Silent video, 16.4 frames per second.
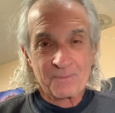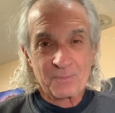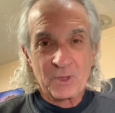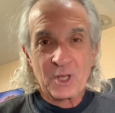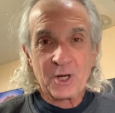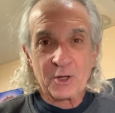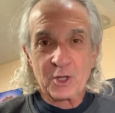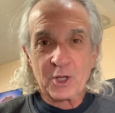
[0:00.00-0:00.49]

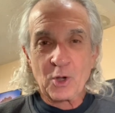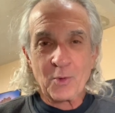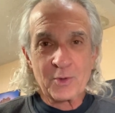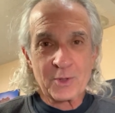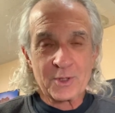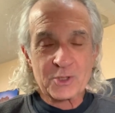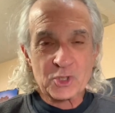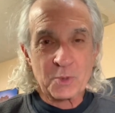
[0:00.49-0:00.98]
You go
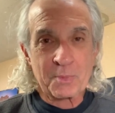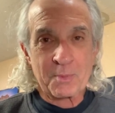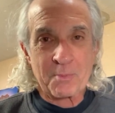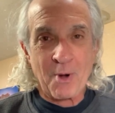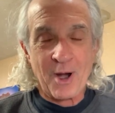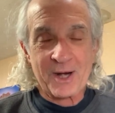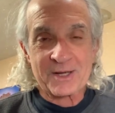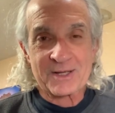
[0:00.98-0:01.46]
into a
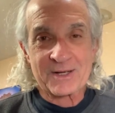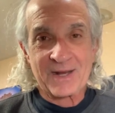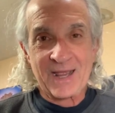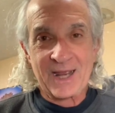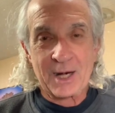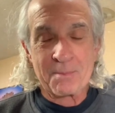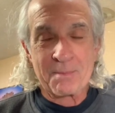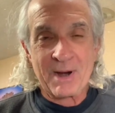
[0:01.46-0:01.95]
supermarket
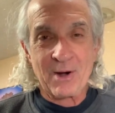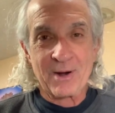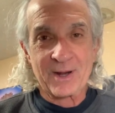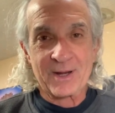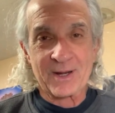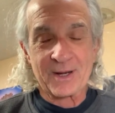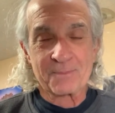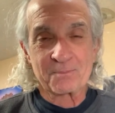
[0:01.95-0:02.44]
today in
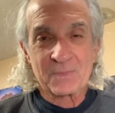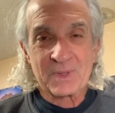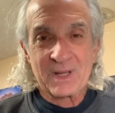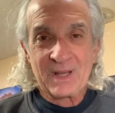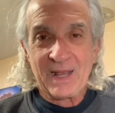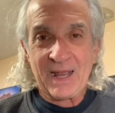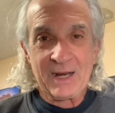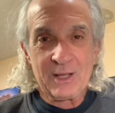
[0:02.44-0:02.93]
America,
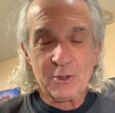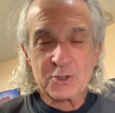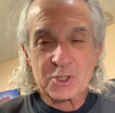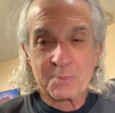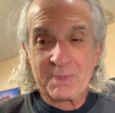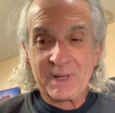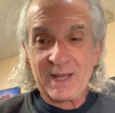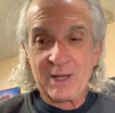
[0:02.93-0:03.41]
and used to
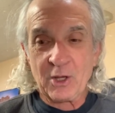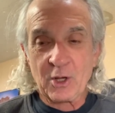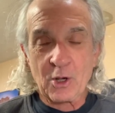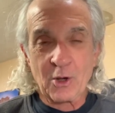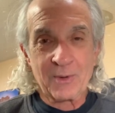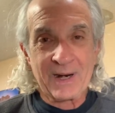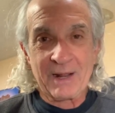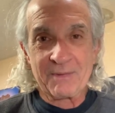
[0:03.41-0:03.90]
be you
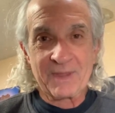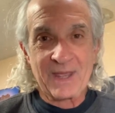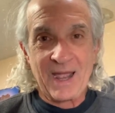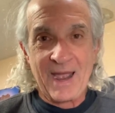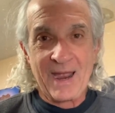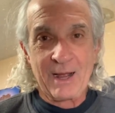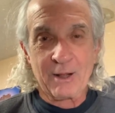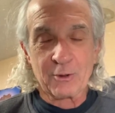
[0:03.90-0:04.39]
go down the
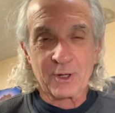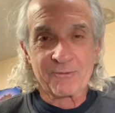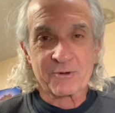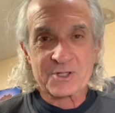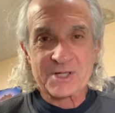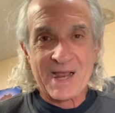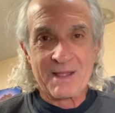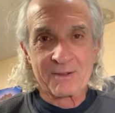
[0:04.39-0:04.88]
aisle, look for
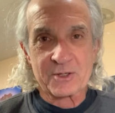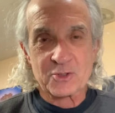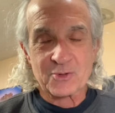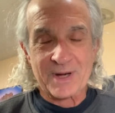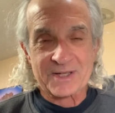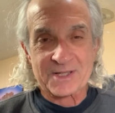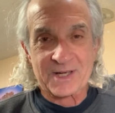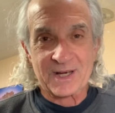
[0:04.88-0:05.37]
salad
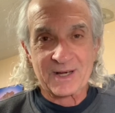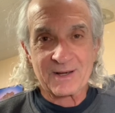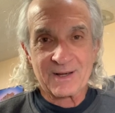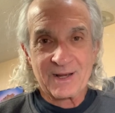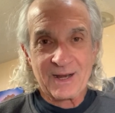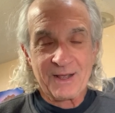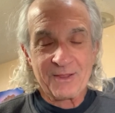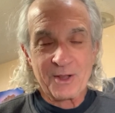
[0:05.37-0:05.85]
dressing,
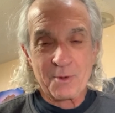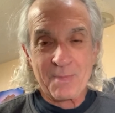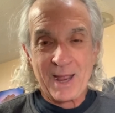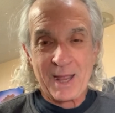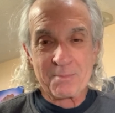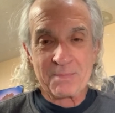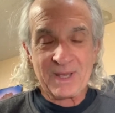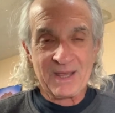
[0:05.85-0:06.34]
and there
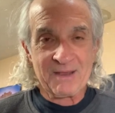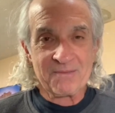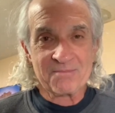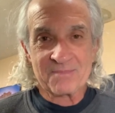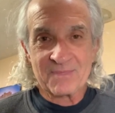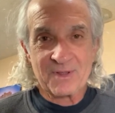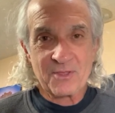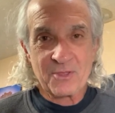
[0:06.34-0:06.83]
might be
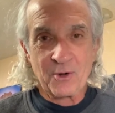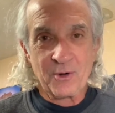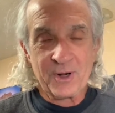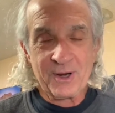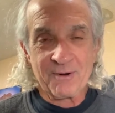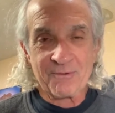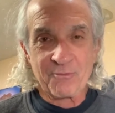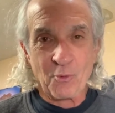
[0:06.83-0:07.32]

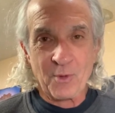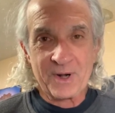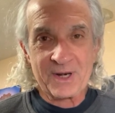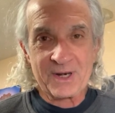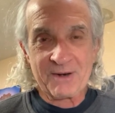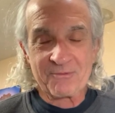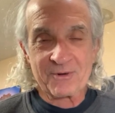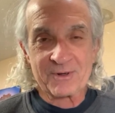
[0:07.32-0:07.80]
30 or 40
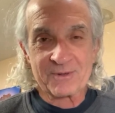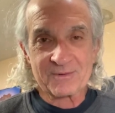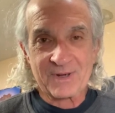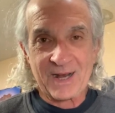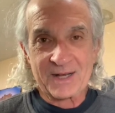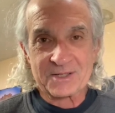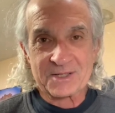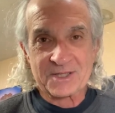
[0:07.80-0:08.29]
different
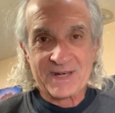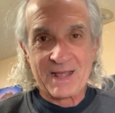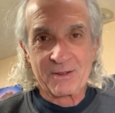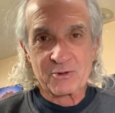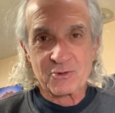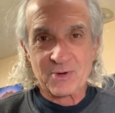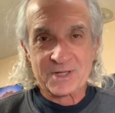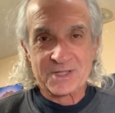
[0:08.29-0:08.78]
kinds of
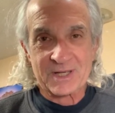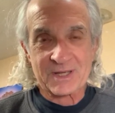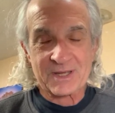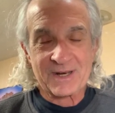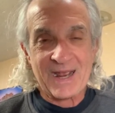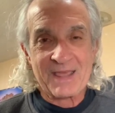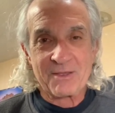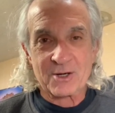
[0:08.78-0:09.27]
salad dressing.
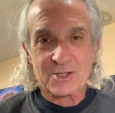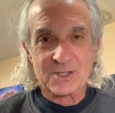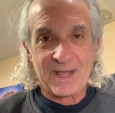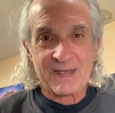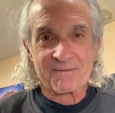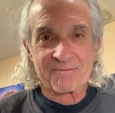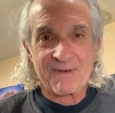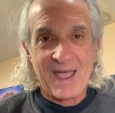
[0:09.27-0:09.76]
Today there's
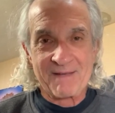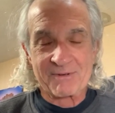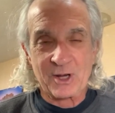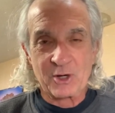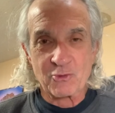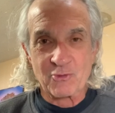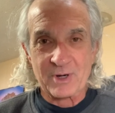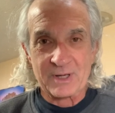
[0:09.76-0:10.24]
like
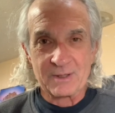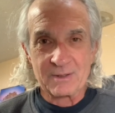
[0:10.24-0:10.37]
500.